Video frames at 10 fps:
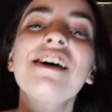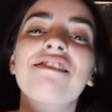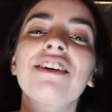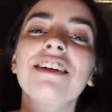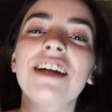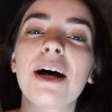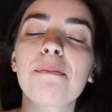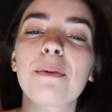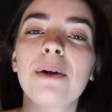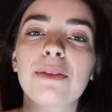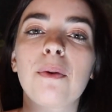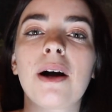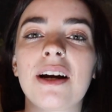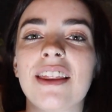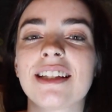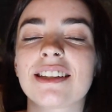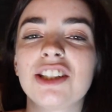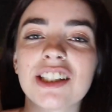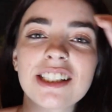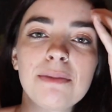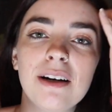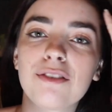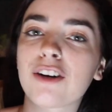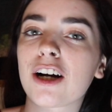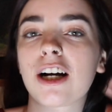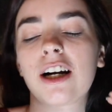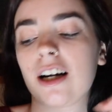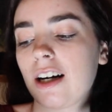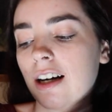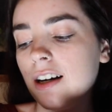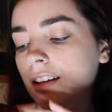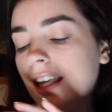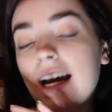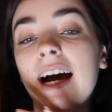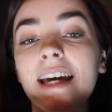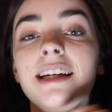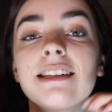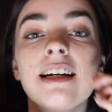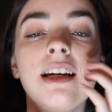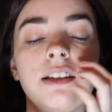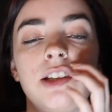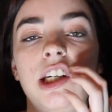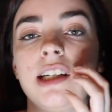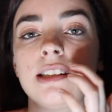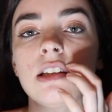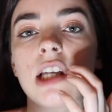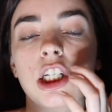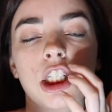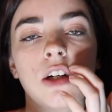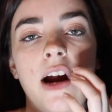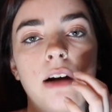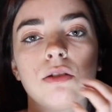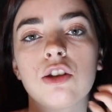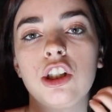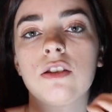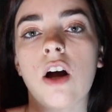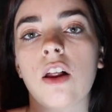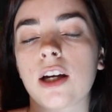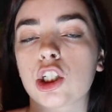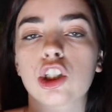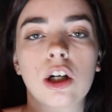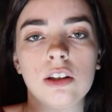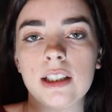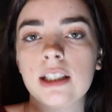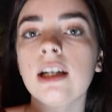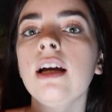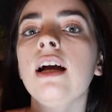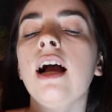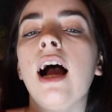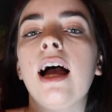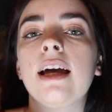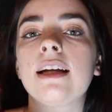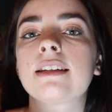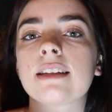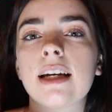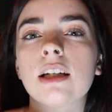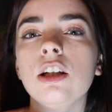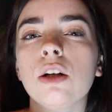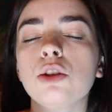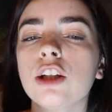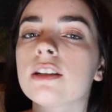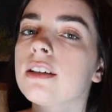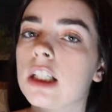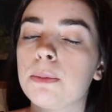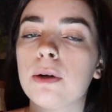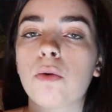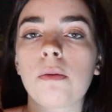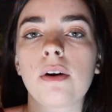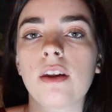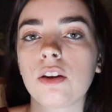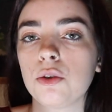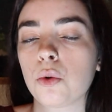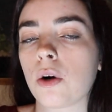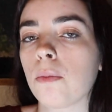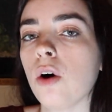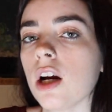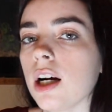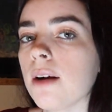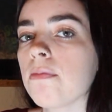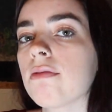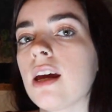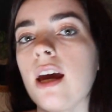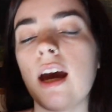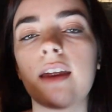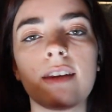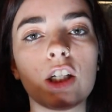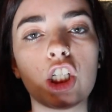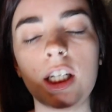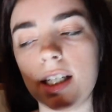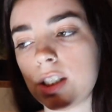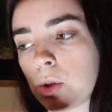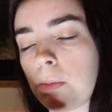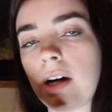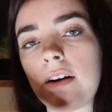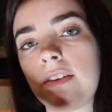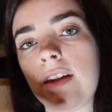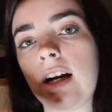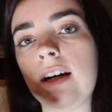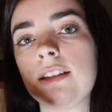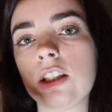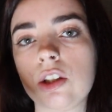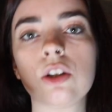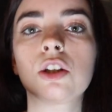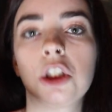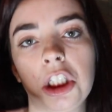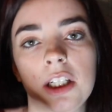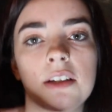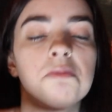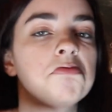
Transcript: fill it up with water that's just above her height, so she can still touch the ground, so she's not struggling, and it's just a little bit warmer than lukewarm water, and then she can swim around in there until she